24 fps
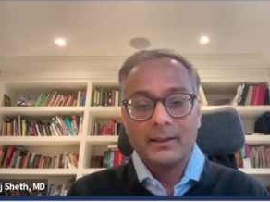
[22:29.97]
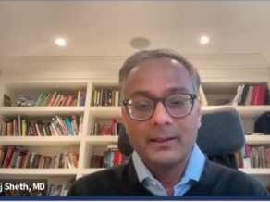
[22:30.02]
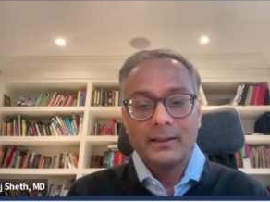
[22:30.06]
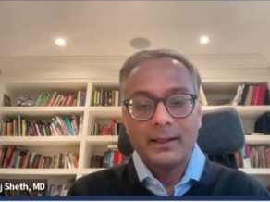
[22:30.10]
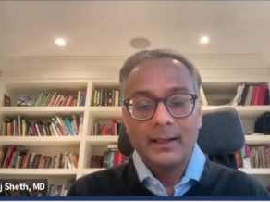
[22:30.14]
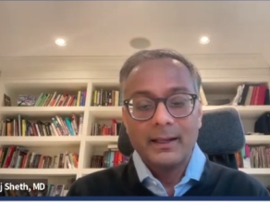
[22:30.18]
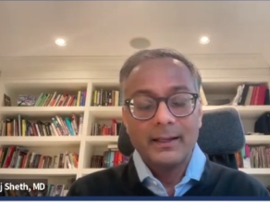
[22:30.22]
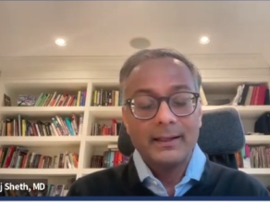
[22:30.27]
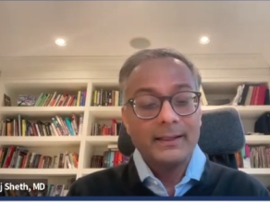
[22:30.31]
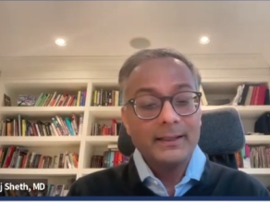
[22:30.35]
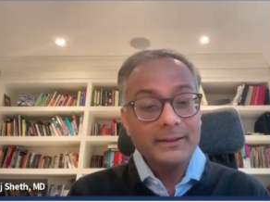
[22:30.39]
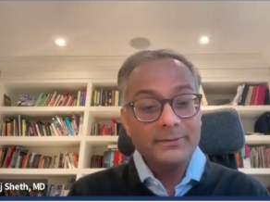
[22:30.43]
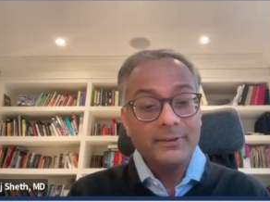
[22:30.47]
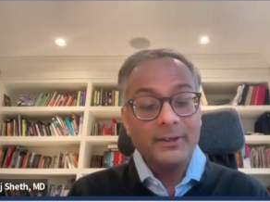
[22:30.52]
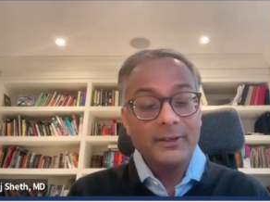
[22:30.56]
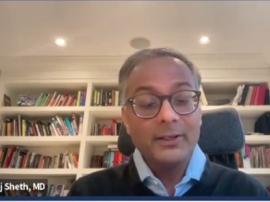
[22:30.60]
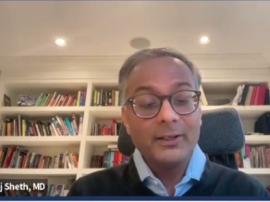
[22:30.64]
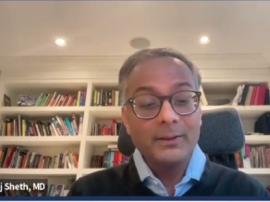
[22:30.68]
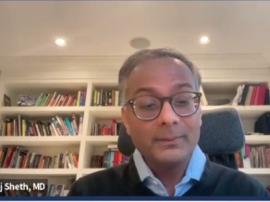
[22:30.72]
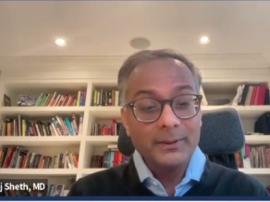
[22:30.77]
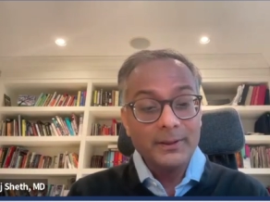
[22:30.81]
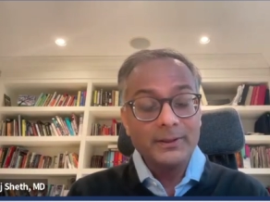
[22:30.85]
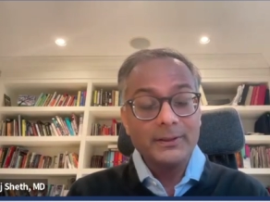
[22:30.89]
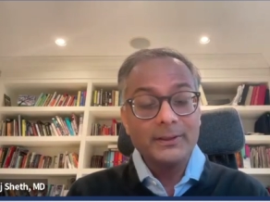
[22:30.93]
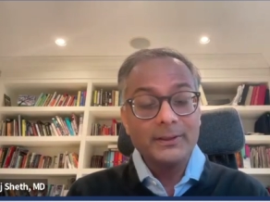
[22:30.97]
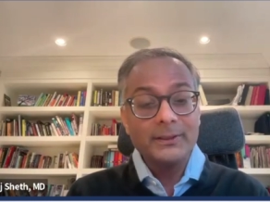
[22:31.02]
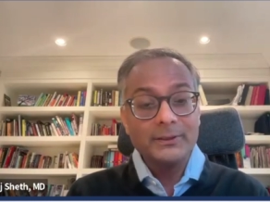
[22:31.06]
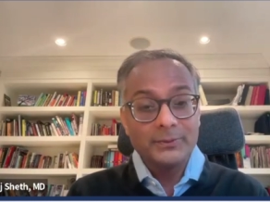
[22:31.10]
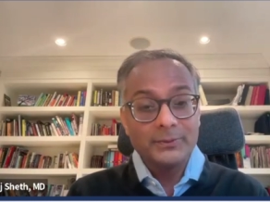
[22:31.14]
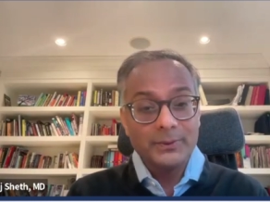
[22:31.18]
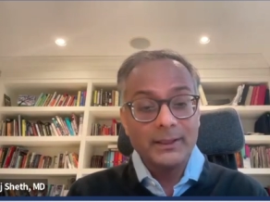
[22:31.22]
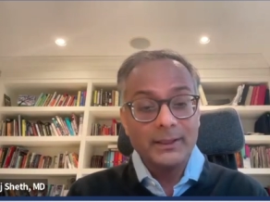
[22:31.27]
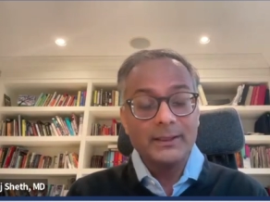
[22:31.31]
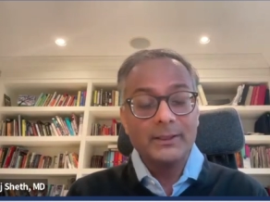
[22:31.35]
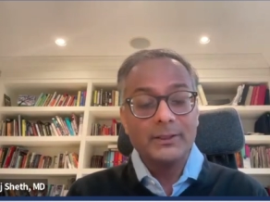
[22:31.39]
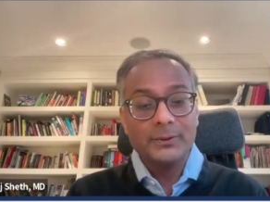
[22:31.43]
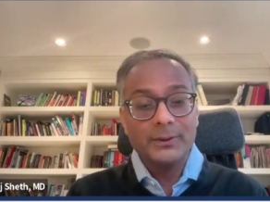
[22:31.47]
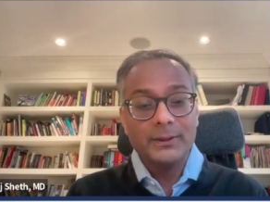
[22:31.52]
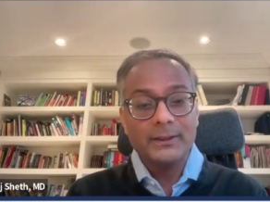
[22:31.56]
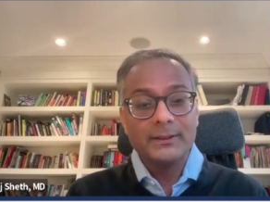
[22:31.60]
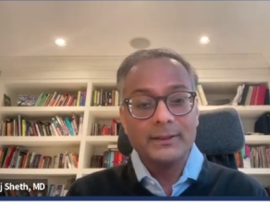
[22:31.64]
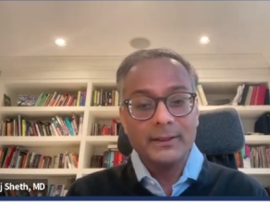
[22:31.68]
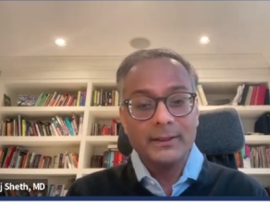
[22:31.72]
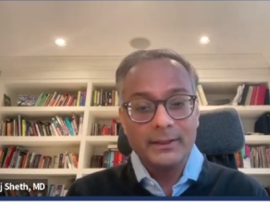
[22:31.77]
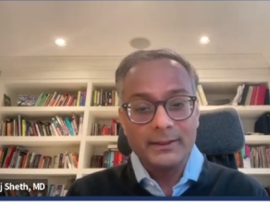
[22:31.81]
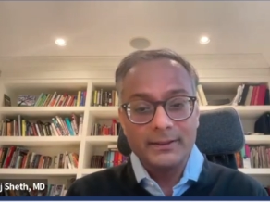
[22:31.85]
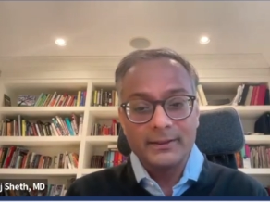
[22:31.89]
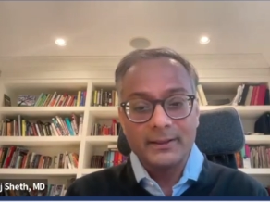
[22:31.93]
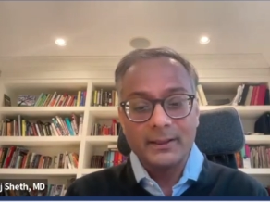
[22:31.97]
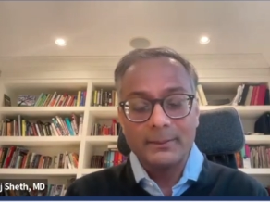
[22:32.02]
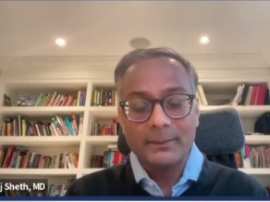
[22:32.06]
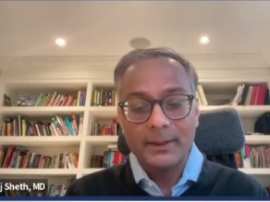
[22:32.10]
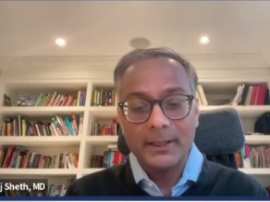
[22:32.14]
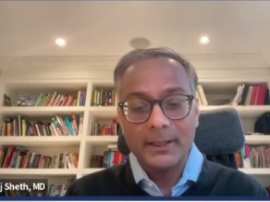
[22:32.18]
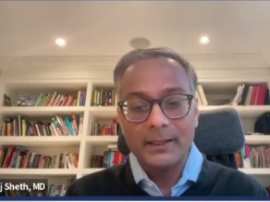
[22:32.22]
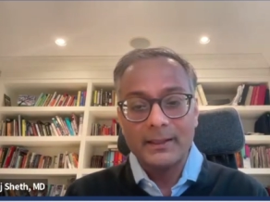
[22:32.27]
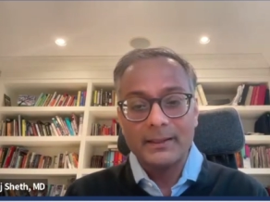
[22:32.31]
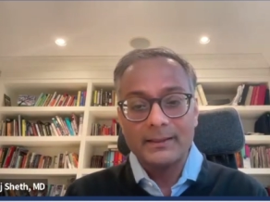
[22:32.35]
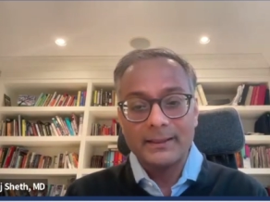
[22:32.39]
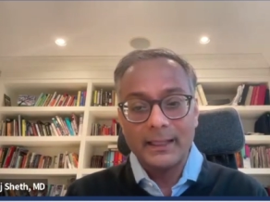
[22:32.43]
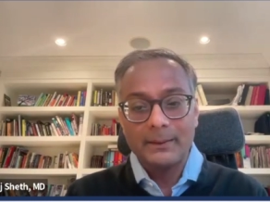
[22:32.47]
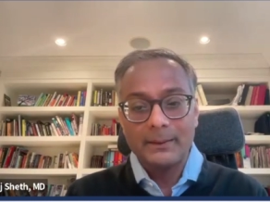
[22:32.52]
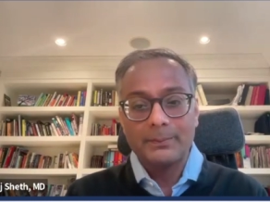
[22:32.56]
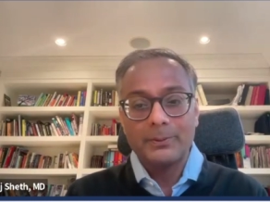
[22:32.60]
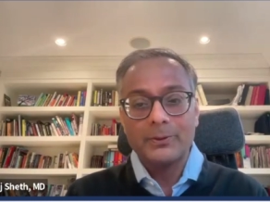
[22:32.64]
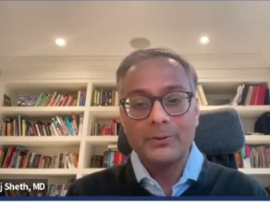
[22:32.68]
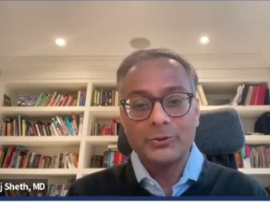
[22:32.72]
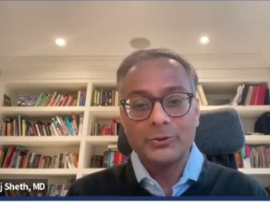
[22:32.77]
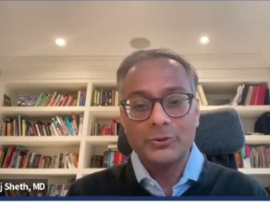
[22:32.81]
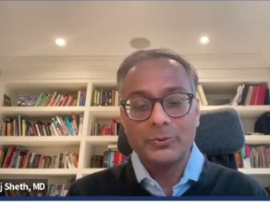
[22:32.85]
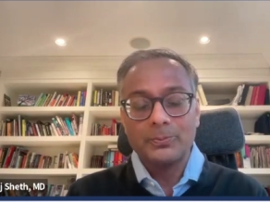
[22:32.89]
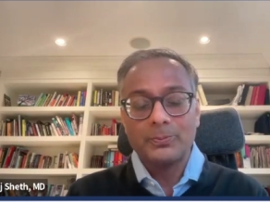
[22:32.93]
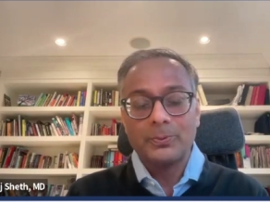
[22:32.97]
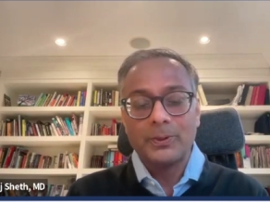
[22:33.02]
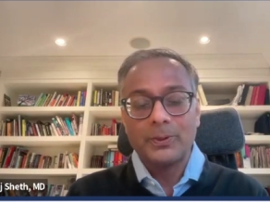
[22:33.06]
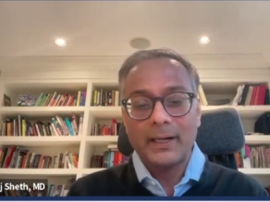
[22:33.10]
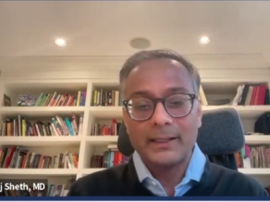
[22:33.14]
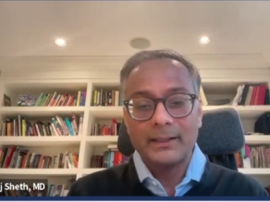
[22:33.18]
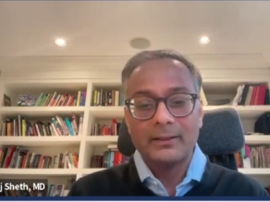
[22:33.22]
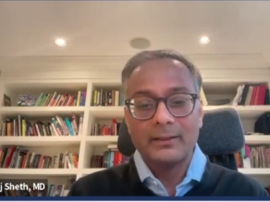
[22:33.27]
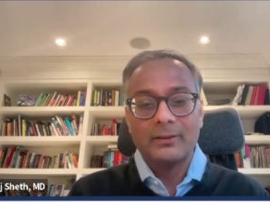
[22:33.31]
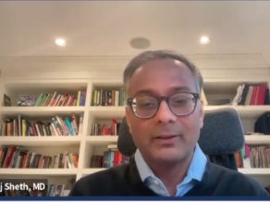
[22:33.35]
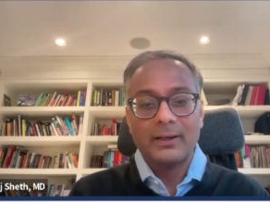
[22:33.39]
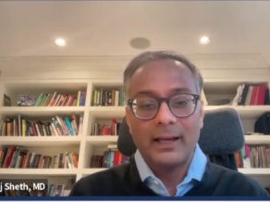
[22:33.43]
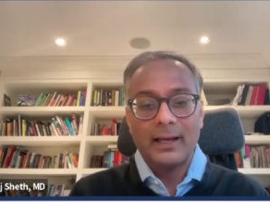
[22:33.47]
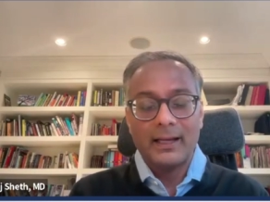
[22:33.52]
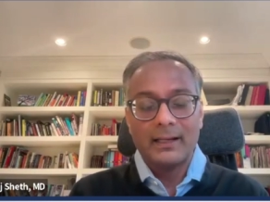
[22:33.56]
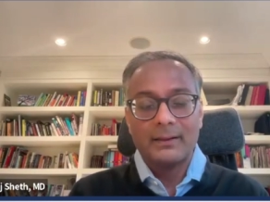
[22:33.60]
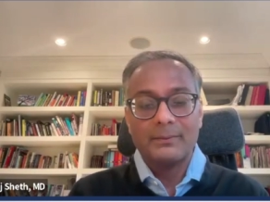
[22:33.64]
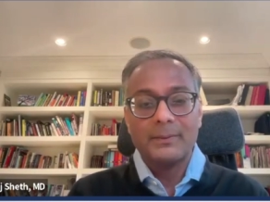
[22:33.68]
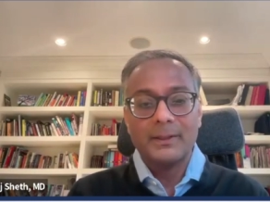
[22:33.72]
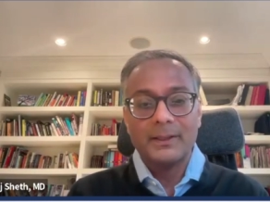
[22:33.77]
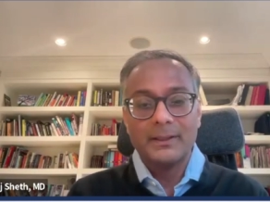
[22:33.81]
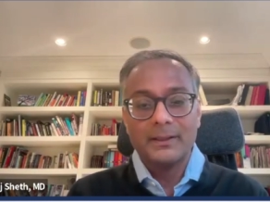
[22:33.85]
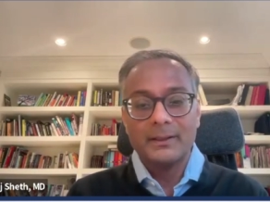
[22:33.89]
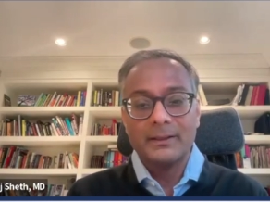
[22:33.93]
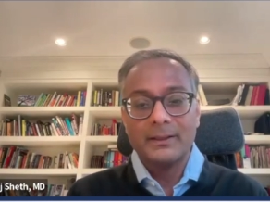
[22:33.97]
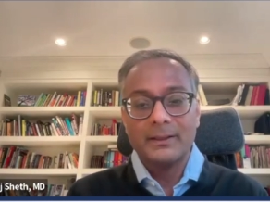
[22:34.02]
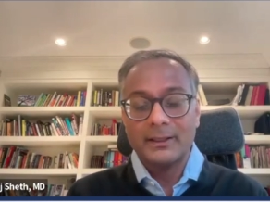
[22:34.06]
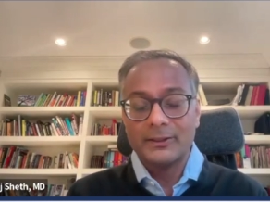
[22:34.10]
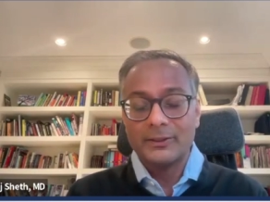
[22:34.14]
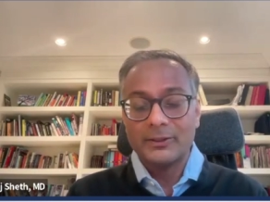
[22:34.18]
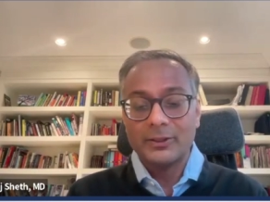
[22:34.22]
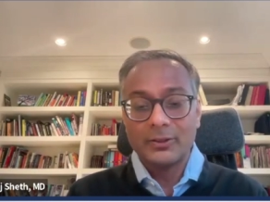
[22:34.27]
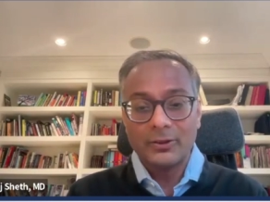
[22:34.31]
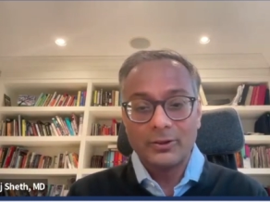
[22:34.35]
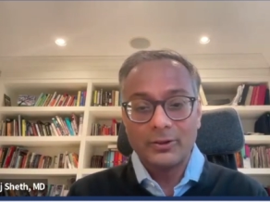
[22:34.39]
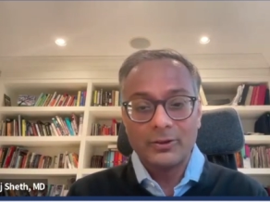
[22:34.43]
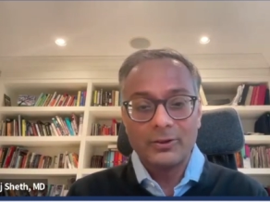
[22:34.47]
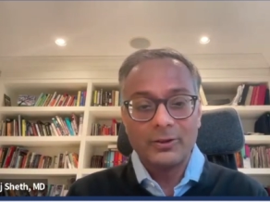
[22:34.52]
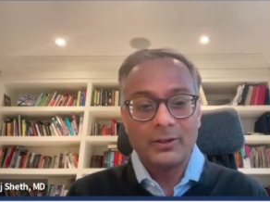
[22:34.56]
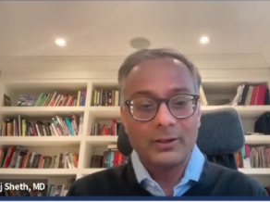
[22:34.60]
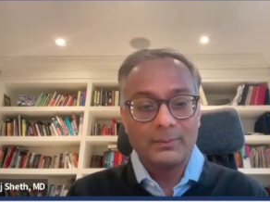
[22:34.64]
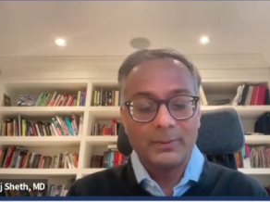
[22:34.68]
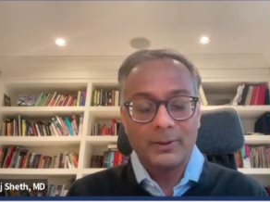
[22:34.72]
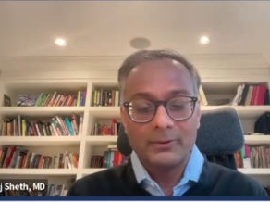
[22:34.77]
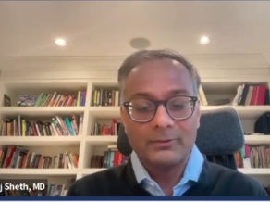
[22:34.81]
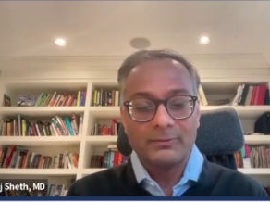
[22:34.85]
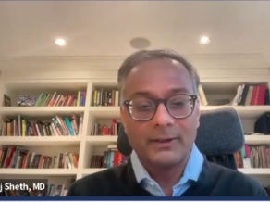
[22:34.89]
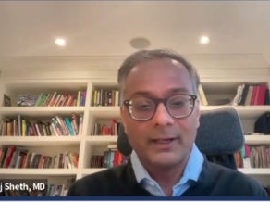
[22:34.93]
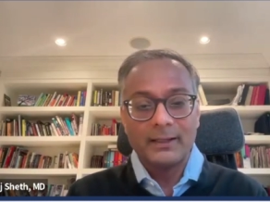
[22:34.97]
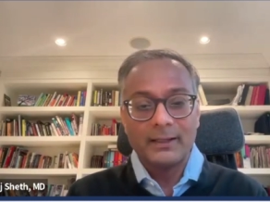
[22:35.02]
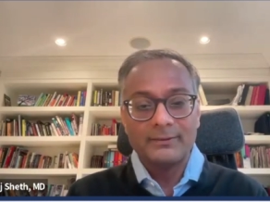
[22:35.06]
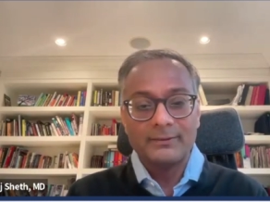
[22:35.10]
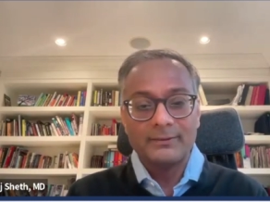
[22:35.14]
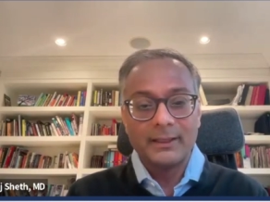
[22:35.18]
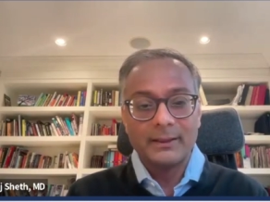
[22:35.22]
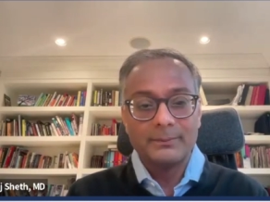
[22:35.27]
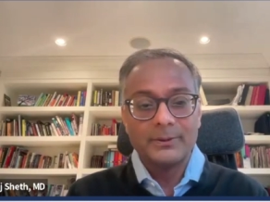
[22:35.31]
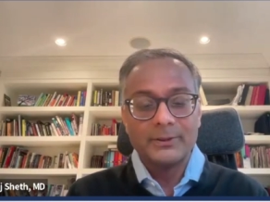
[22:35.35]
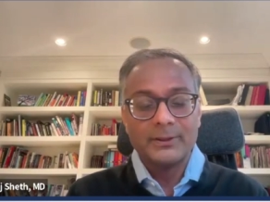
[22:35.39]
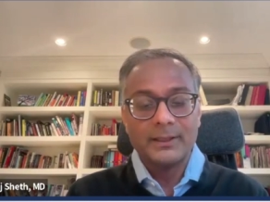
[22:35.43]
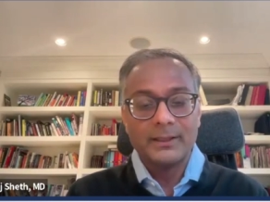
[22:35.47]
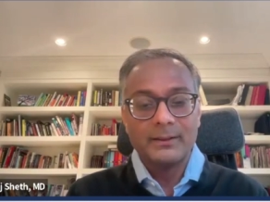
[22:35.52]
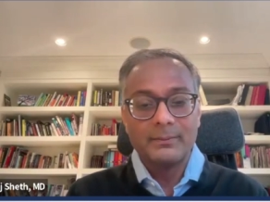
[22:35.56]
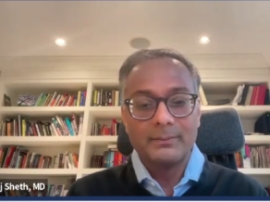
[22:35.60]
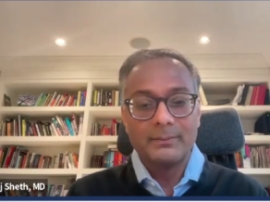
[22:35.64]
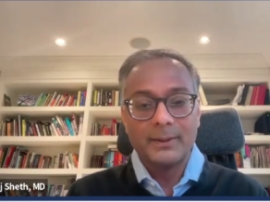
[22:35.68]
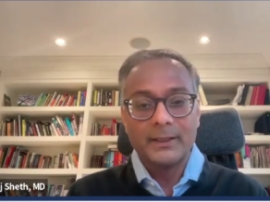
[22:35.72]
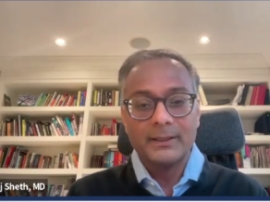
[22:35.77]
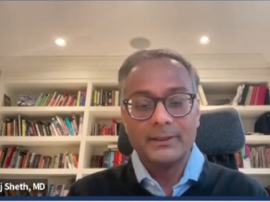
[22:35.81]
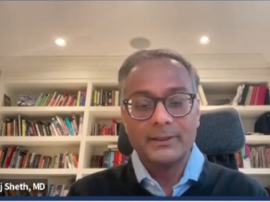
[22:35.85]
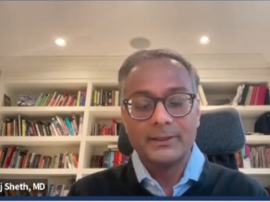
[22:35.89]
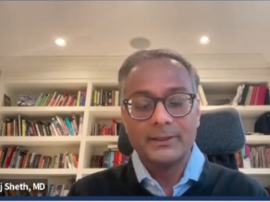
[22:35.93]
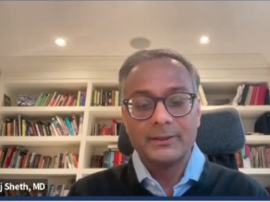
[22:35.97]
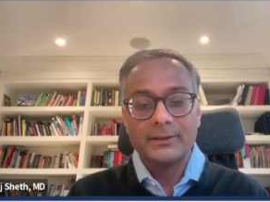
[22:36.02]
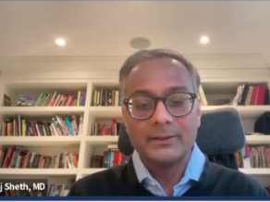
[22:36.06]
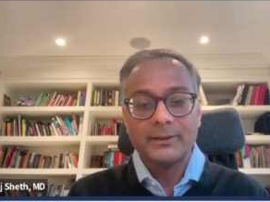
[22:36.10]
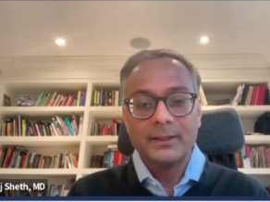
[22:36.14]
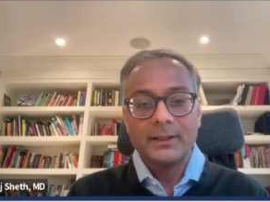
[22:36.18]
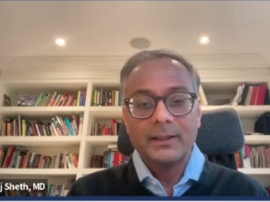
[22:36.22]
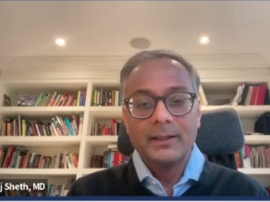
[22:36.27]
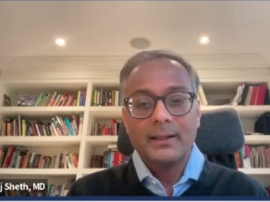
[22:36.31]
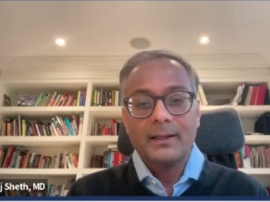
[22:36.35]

And these variabilities really do exist. I mean, the tapered supraannular anatomy does occur in about 5-10% of patients.